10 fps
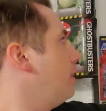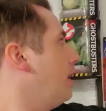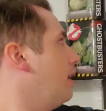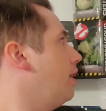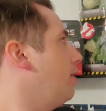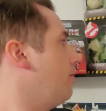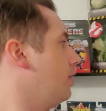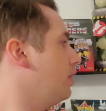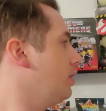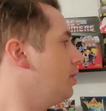have
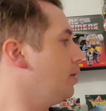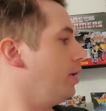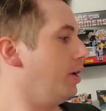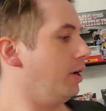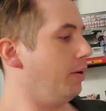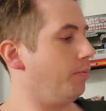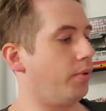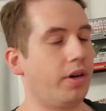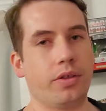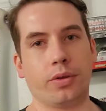
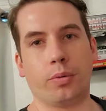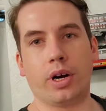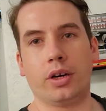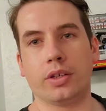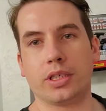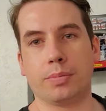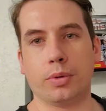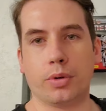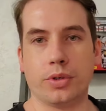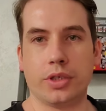Breath of the Wild
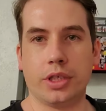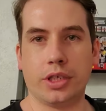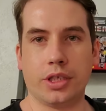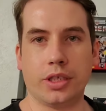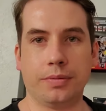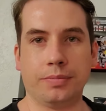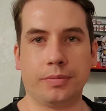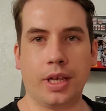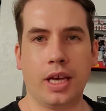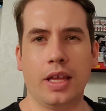Explorers Edition.
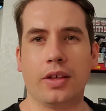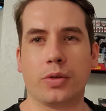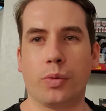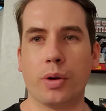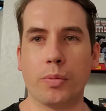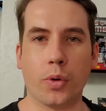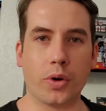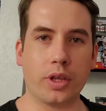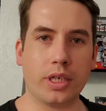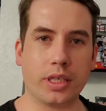There's one more
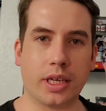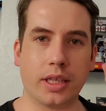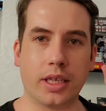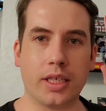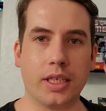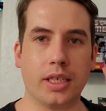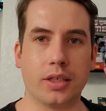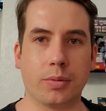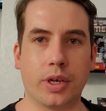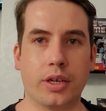of these that I'd like to get as
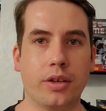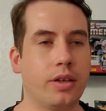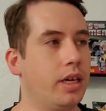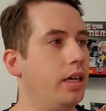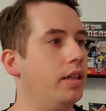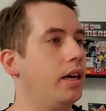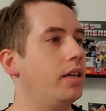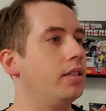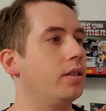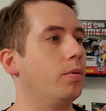well, and that
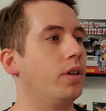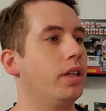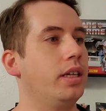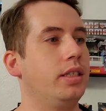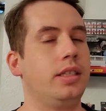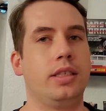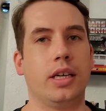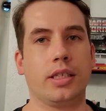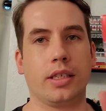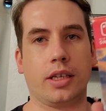is the one that
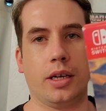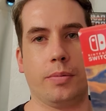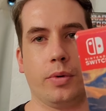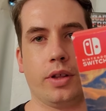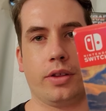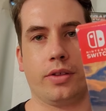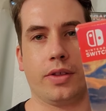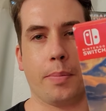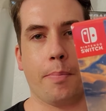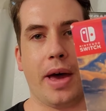doesn't come with
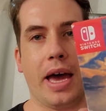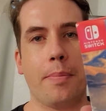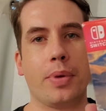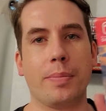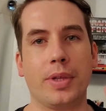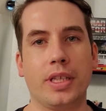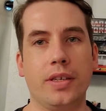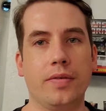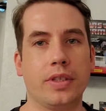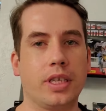the map, I
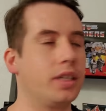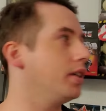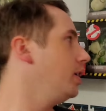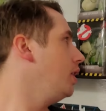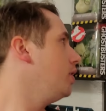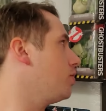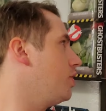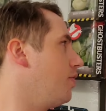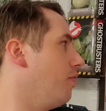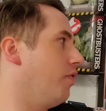believe. It's like, it's a
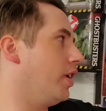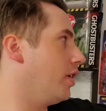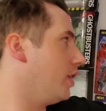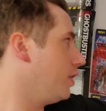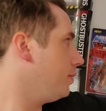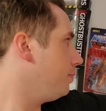different variant.